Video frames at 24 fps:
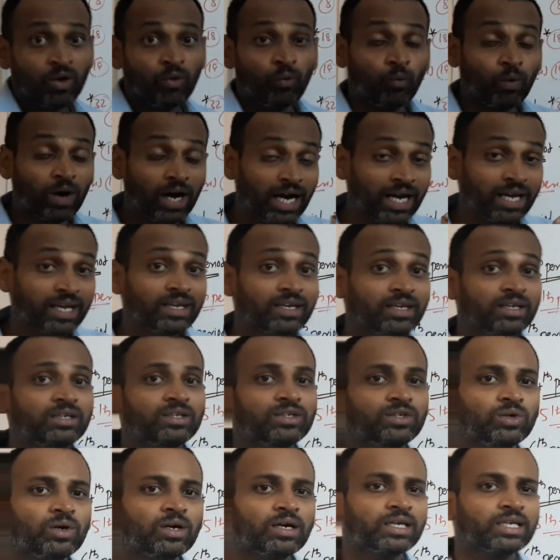Why
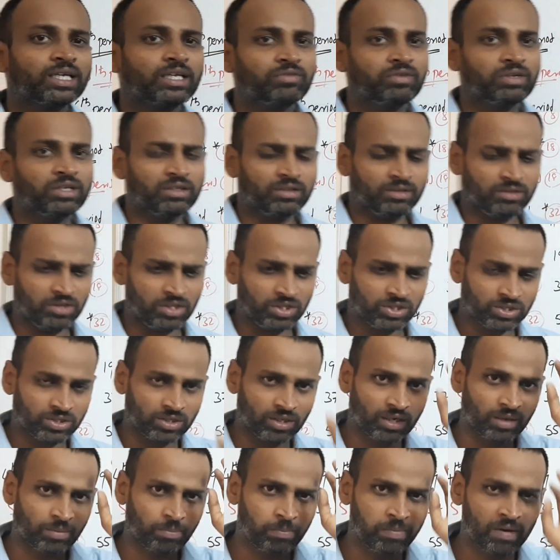you are giving these
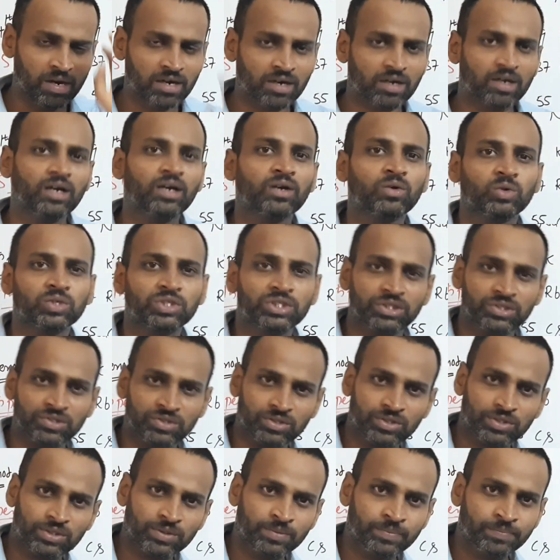are pakka
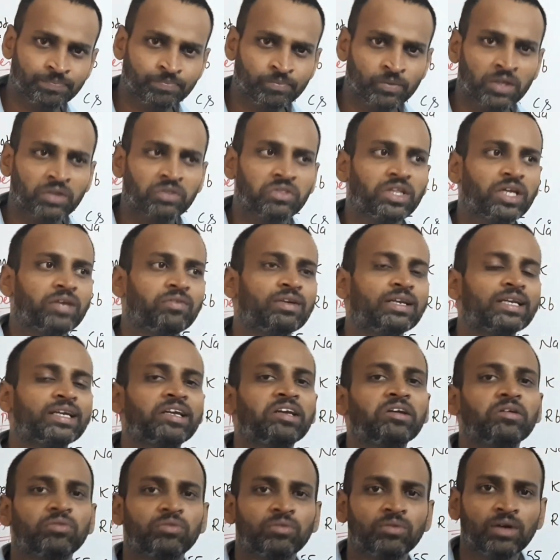questions? They will
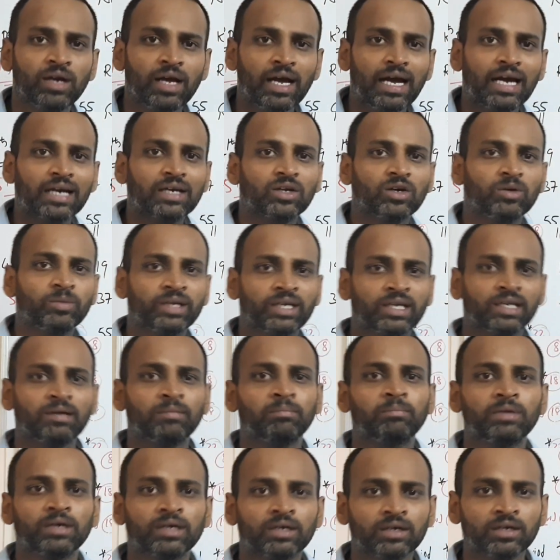give atomic
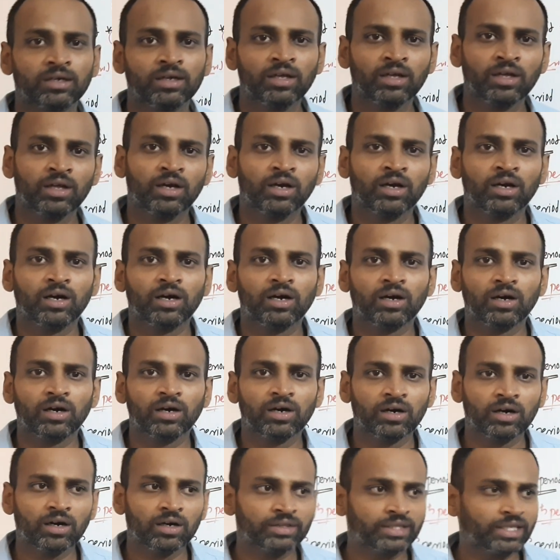number,
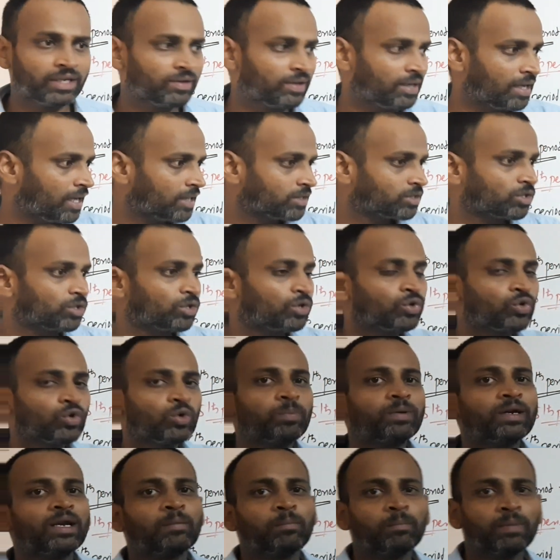they will ask group
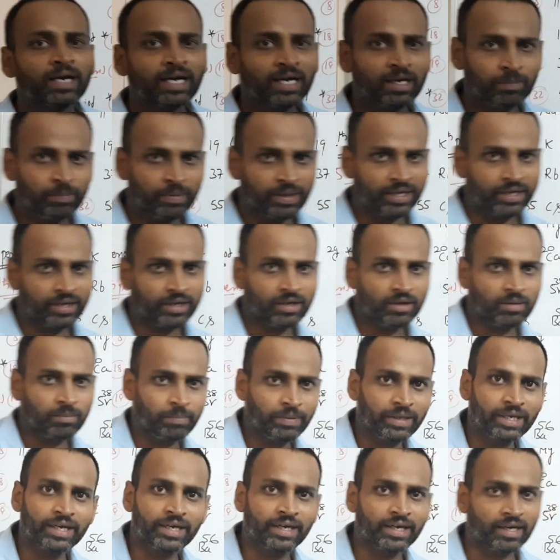number and
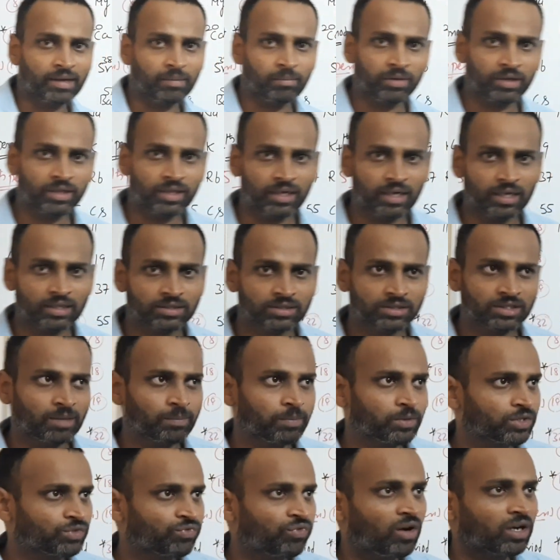period number. They will ask.
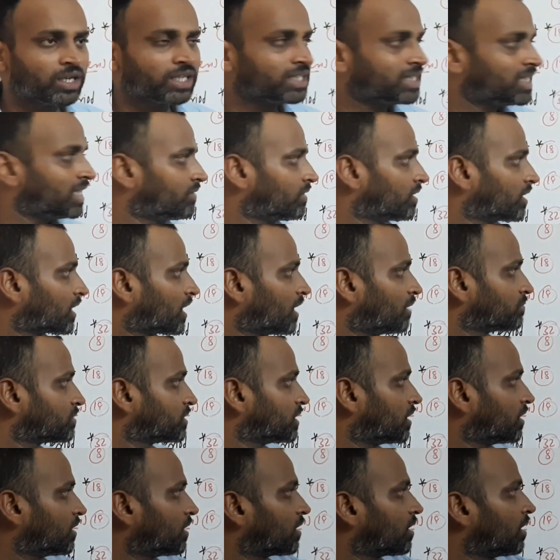Suppose 47 comes
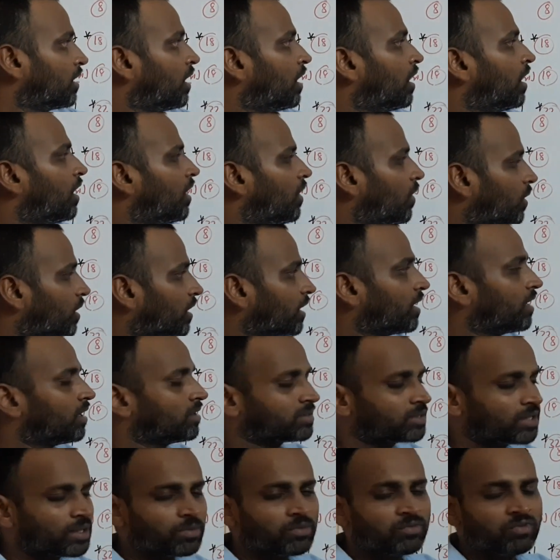under, okay,
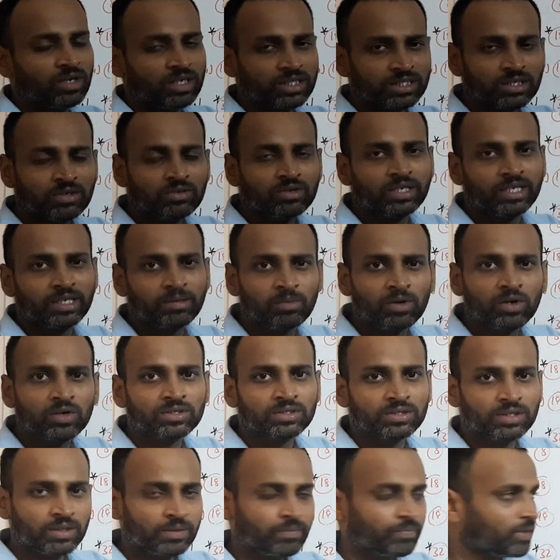sir, 47 D block,
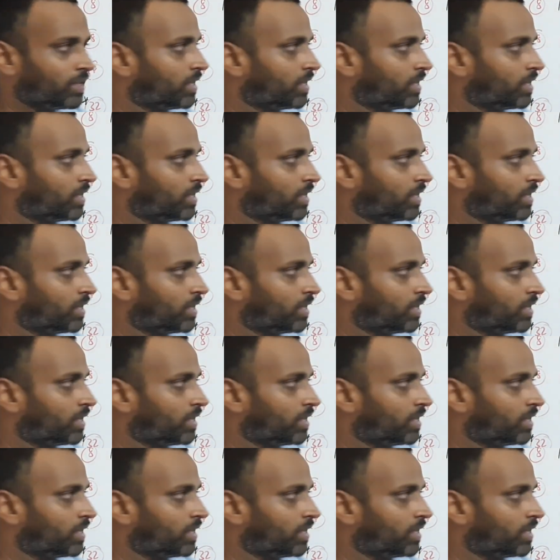sir.